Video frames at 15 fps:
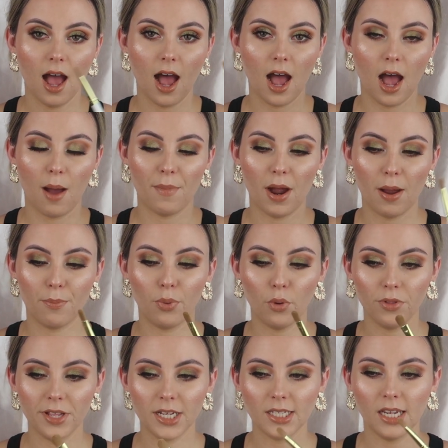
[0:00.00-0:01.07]
I
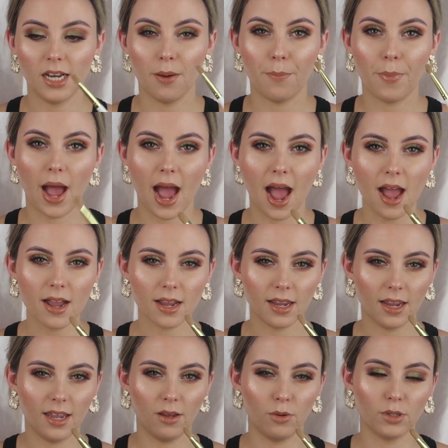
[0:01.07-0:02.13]
bought this in a
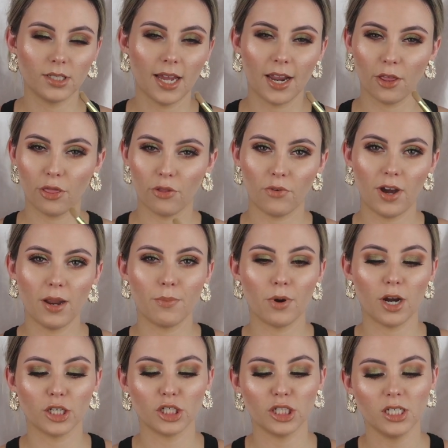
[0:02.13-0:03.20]
pack. It was like 3
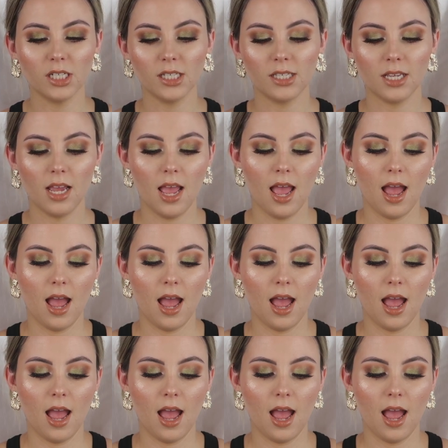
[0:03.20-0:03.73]
brushes.